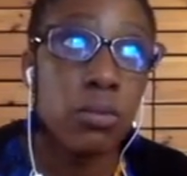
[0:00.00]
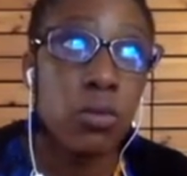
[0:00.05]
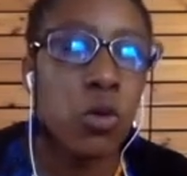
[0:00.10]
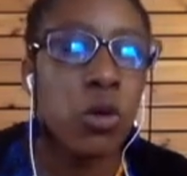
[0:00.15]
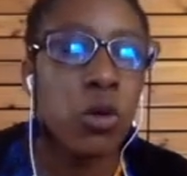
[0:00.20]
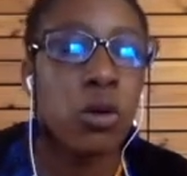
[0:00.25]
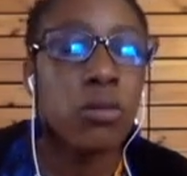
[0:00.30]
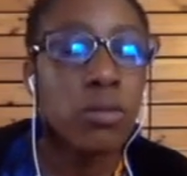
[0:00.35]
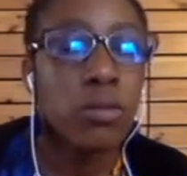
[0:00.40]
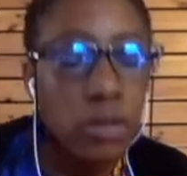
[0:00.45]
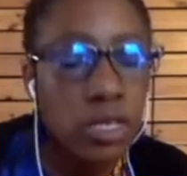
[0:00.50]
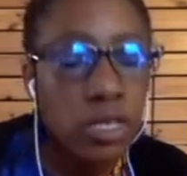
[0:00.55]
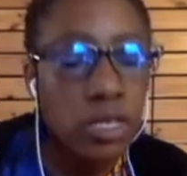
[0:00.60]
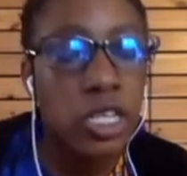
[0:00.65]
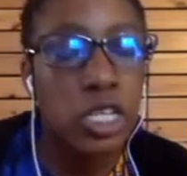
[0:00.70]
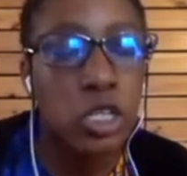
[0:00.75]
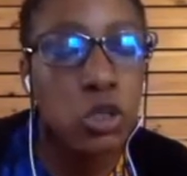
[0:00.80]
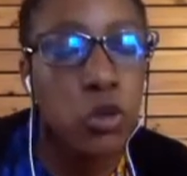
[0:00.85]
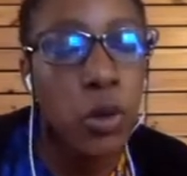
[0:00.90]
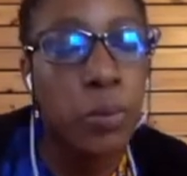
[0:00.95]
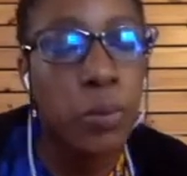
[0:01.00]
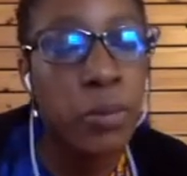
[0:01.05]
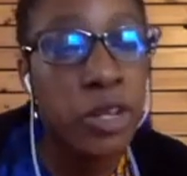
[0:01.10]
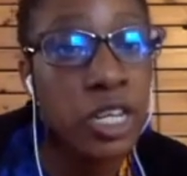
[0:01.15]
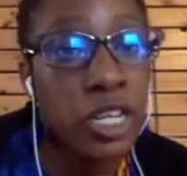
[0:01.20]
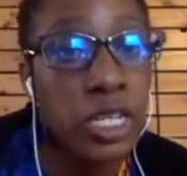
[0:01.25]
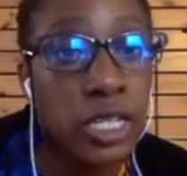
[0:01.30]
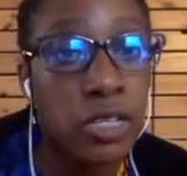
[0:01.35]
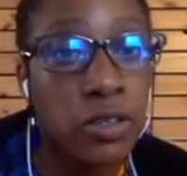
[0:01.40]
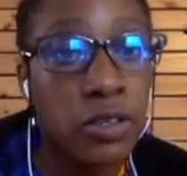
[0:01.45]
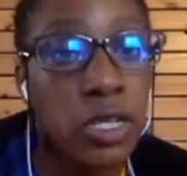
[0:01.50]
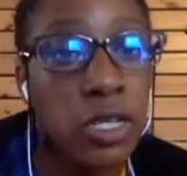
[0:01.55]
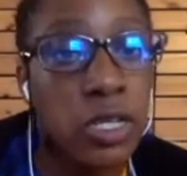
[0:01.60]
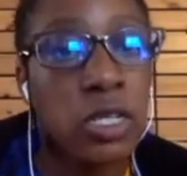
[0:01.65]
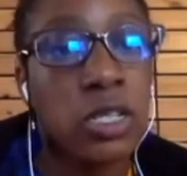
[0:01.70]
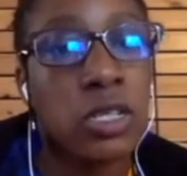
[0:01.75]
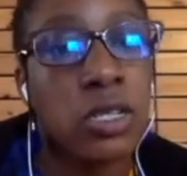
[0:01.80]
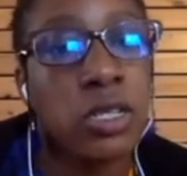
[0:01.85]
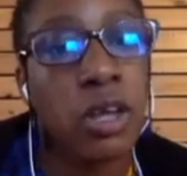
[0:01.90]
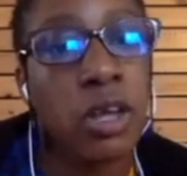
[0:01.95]
webinar
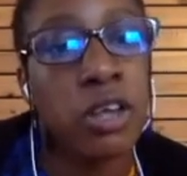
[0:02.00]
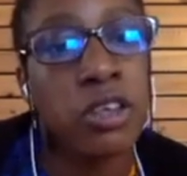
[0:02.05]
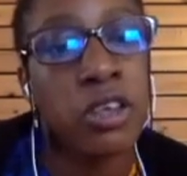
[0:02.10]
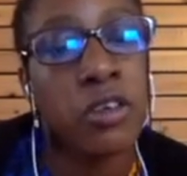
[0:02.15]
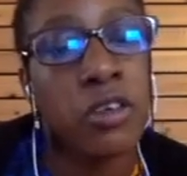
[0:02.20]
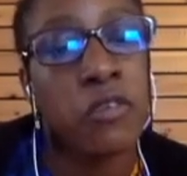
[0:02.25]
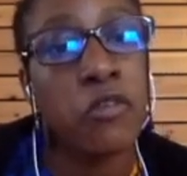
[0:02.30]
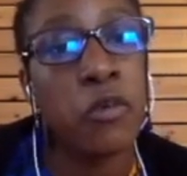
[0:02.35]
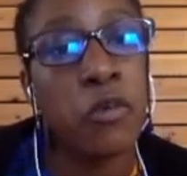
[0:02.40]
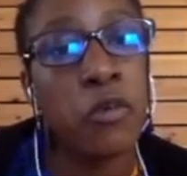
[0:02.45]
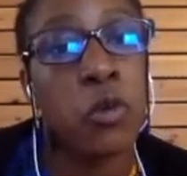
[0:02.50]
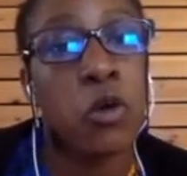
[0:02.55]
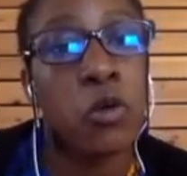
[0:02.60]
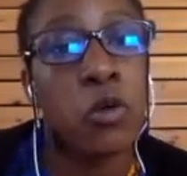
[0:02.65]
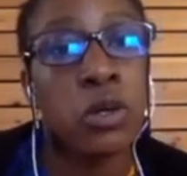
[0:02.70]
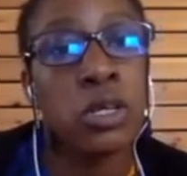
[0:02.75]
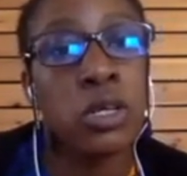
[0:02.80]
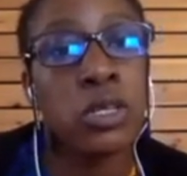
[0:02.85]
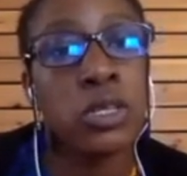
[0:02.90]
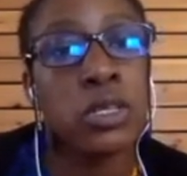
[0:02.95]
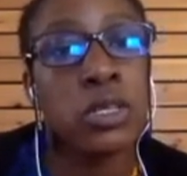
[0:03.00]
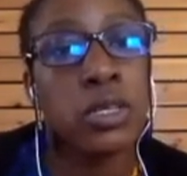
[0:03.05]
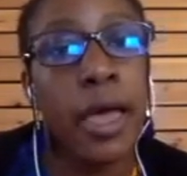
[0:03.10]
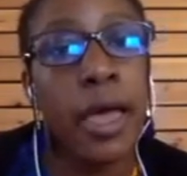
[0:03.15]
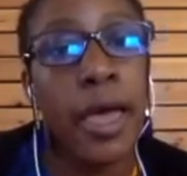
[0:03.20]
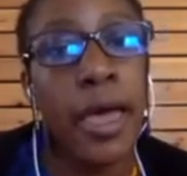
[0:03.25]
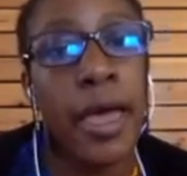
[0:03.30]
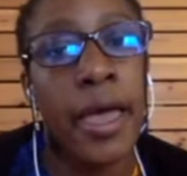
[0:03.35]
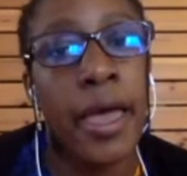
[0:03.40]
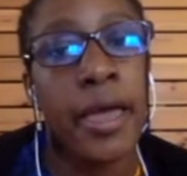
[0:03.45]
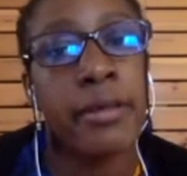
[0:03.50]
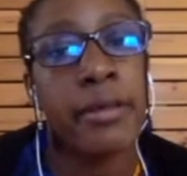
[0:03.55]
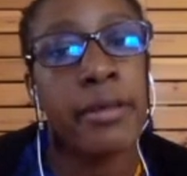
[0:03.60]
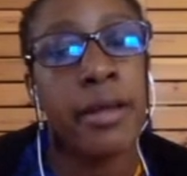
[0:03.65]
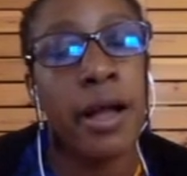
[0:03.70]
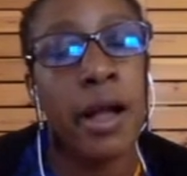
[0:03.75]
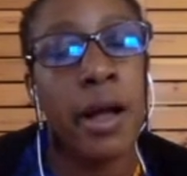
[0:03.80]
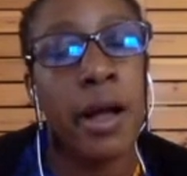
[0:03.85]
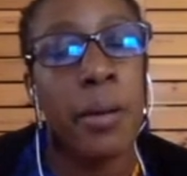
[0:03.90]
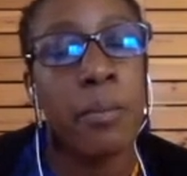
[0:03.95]
series starting from August, and
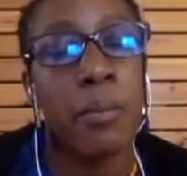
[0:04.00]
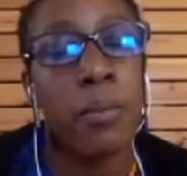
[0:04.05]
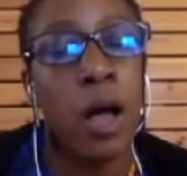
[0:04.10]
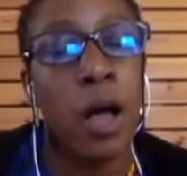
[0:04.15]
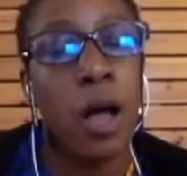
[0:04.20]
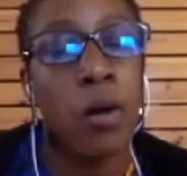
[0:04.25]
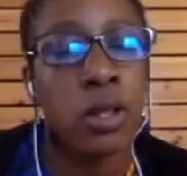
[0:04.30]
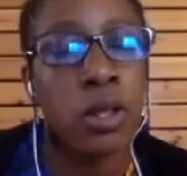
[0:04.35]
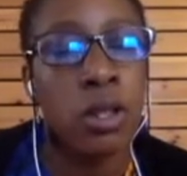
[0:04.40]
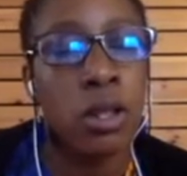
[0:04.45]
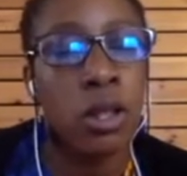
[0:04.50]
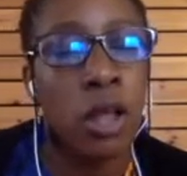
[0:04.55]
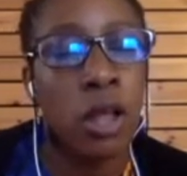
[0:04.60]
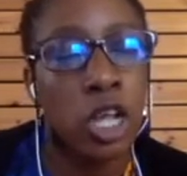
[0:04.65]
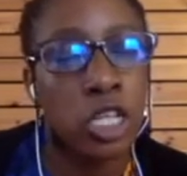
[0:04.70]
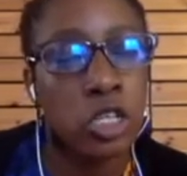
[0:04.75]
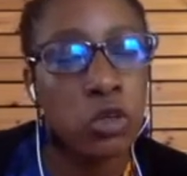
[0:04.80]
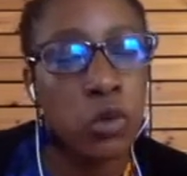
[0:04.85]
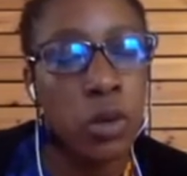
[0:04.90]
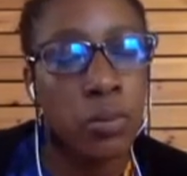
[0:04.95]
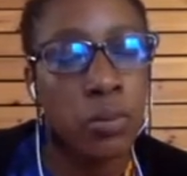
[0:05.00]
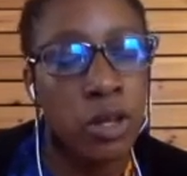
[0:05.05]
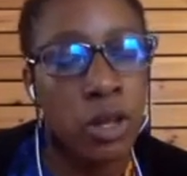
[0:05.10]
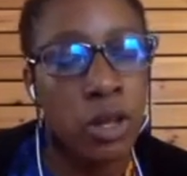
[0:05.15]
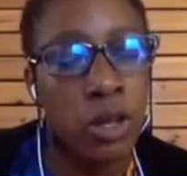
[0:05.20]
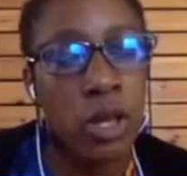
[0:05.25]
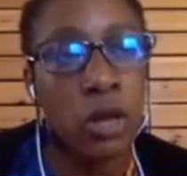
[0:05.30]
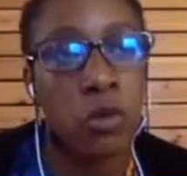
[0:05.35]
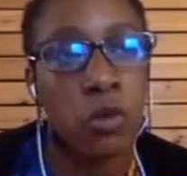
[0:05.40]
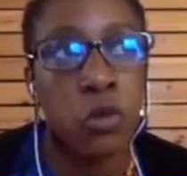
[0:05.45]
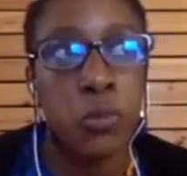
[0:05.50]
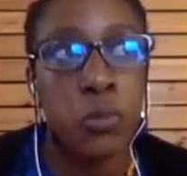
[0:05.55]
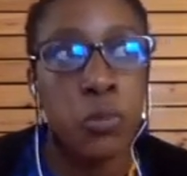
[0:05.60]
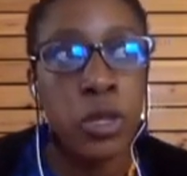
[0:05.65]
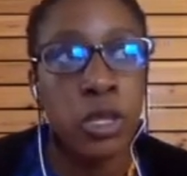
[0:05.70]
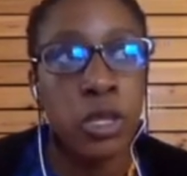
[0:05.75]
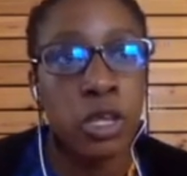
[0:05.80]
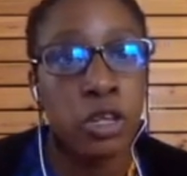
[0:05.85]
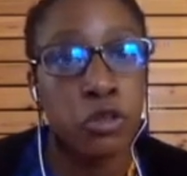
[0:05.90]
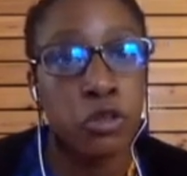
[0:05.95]
our last webinar will
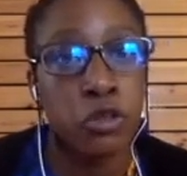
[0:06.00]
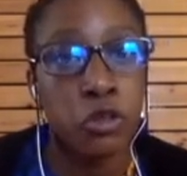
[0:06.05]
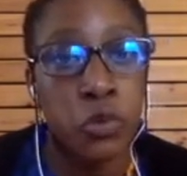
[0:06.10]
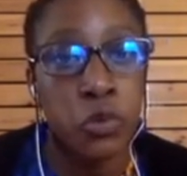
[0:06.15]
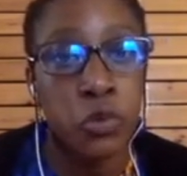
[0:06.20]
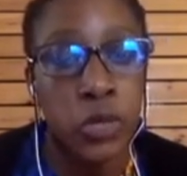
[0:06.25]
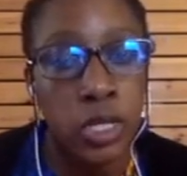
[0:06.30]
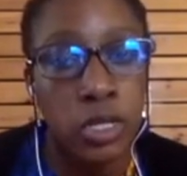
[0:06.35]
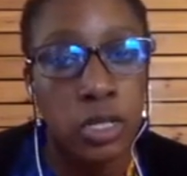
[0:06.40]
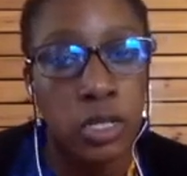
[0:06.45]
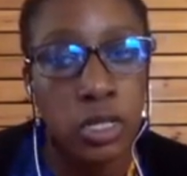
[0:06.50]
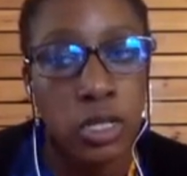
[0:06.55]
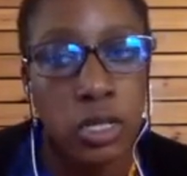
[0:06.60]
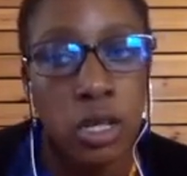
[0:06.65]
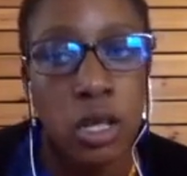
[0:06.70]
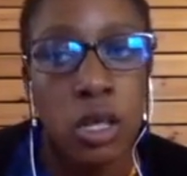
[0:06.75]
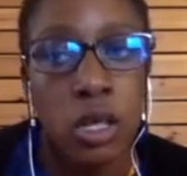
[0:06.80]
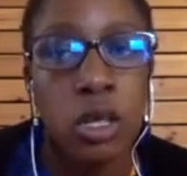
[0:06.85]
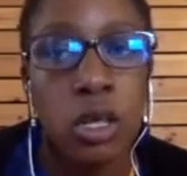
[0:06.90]
be in 2 weeks.